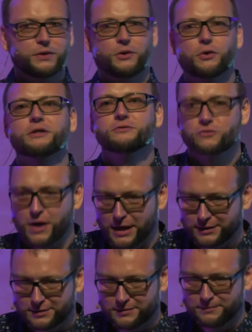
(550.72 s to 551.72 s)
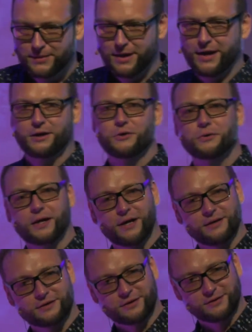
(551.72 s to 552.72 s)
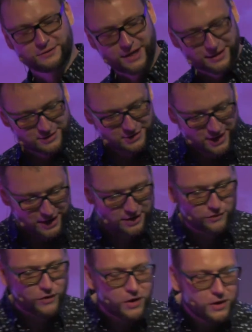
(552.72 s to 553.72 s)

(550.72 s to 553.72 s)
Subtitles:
who can write, who takes care of